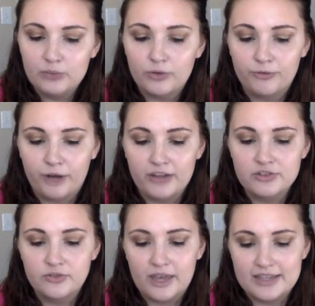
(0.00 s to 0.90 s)

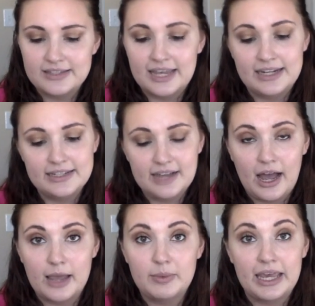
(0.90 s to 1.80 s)
refreshed face
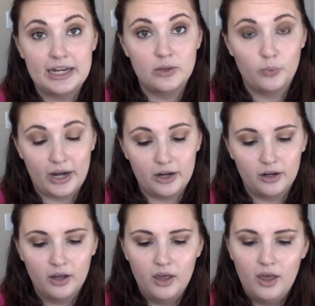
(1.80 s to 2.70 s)
anytime, anywhere.